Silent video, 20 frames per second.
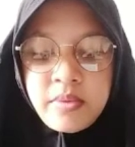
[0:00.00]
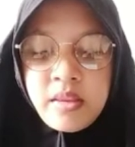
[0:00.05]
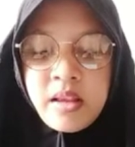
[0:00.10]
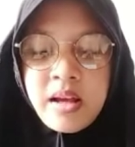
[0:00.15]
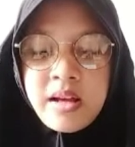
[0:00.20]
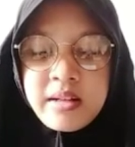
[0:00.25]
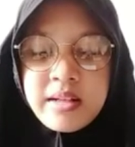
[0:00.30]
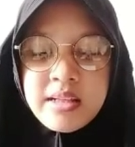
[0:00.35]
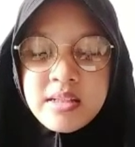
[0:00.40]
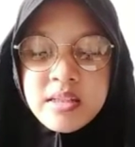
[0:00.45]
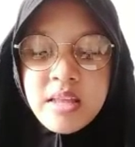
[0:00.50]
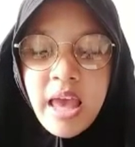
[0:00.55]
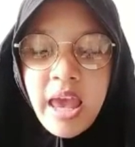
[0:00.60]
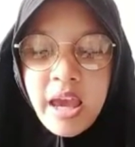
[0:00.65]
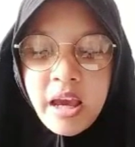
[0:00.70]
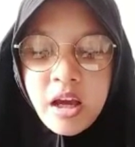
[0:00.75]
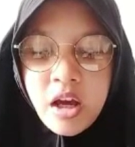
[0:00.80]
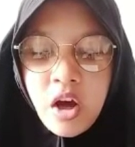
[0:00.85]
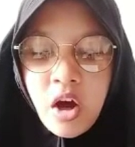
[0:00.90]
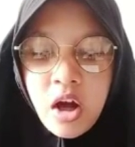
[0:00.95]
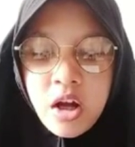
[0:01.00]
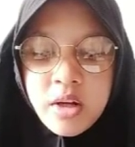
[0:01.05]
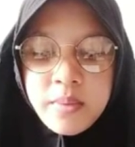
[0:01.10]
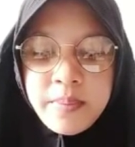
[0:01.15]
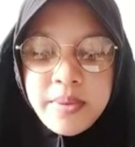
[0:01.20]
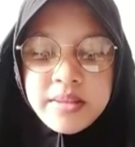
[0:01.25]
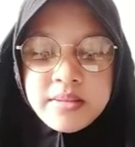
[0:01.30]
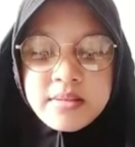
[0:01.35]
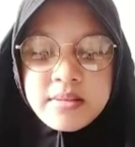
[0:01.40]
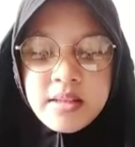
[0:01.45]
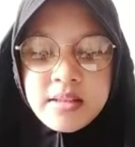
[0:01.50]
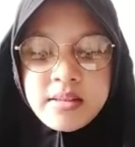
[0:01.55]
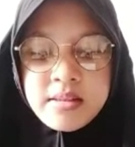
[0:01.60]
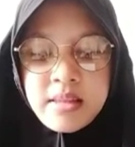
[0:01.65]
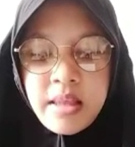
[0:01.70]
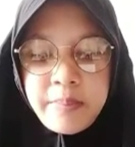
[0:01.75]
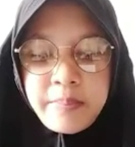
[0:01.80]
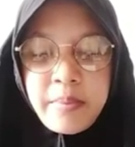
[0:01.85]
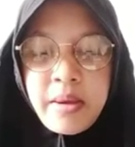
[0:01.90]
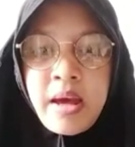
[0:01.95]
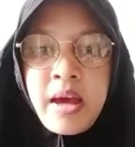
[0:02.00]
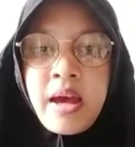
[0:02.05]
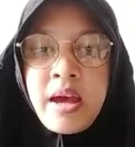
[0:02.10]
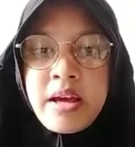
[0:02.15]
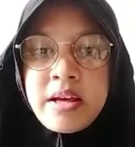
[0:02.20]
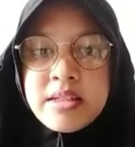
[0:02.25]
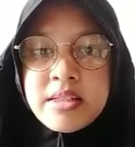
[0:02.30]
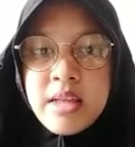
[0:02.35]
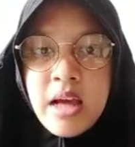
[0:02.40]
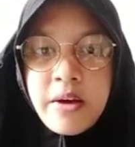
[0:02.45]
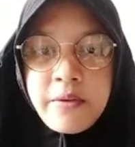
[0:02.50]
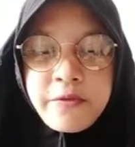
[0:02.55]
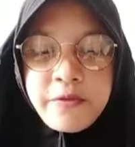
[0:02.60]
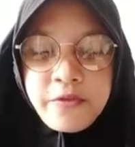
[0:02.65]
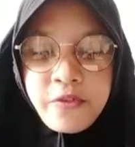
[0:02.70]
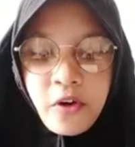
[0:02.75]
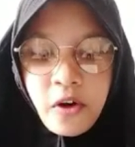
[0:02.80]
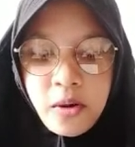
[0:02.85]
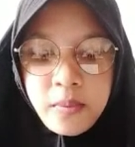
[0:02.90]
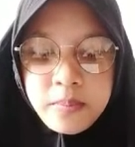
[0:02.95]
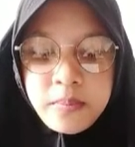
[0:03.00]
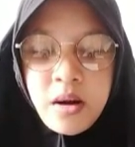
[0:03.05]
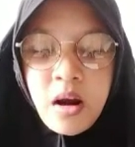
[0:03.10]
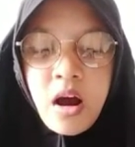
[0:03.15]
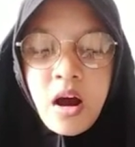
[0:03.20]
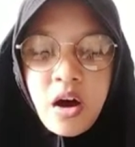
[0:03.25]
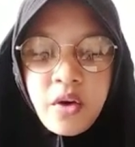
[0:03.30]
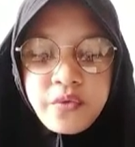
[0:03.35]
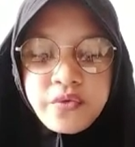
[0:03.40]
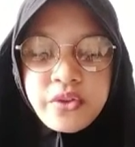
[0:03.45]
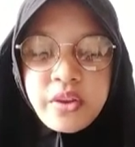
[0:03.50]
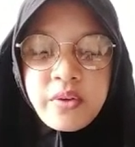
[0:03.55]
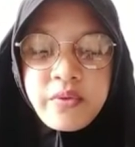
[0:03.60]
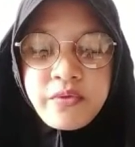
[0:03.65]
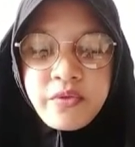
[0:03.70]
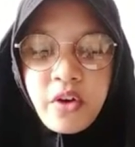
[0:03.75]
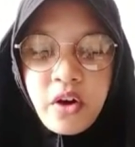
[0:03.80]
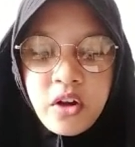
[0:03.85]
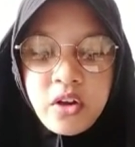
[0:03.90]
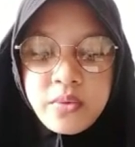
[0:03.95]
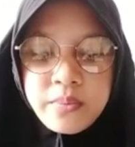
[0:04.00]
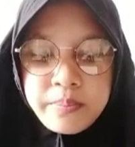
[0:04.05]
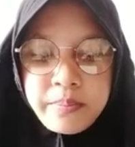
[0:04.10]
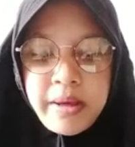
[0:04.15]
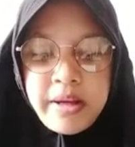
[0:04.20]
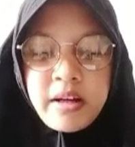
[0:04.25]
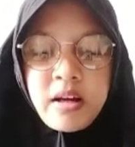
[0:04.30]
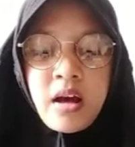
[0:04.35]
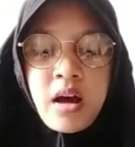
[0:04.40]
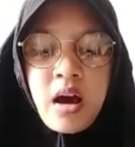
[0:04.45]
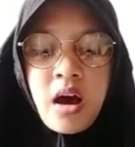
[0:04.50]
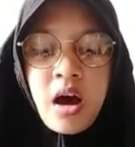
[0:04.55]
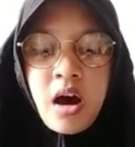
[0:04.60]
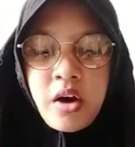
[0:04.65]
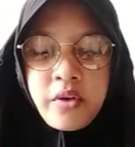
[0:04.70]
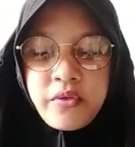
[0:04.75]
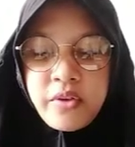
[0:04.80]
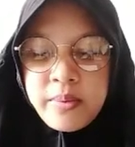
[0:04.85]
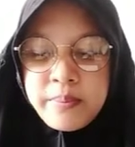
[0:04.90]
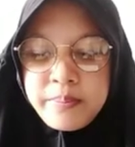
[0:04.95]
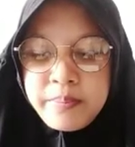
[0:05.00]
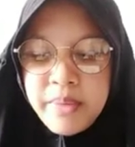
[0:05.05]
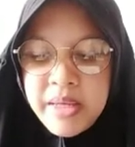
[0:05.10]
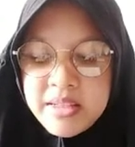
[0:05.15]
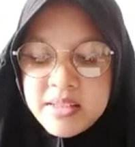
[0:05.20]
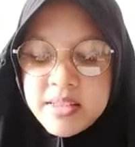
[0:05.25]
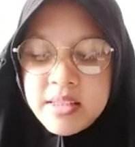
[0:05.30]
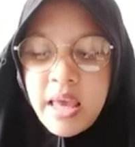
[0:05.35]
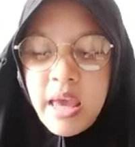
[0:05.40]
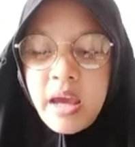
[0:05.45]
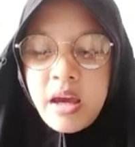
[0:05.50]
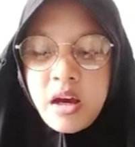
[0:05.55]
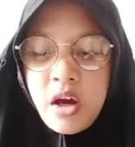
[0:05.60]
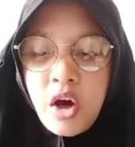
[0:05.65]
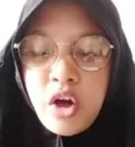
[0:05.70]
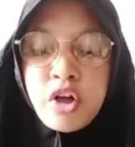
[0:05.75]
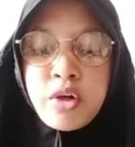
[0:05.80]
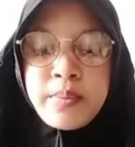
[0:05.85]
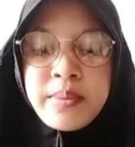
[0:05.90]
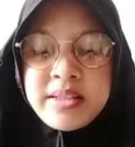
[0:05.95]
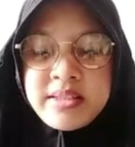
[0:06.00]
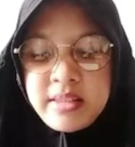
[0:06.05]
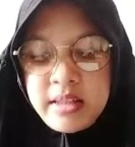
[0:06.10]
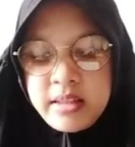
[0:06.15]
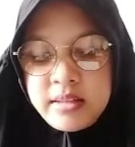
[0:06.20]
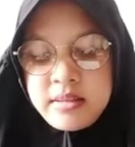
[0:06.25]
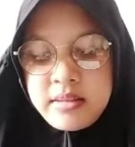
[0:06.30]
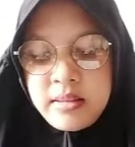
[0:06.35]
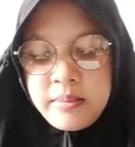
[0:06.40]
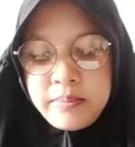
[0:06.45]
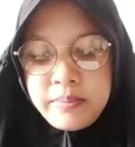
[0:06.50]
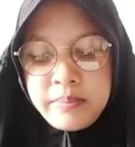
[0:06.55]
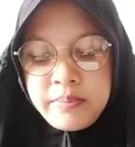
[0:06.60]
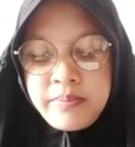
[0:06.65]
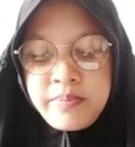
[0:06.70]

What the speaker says: This economic system is a form of development of a mixed economic system.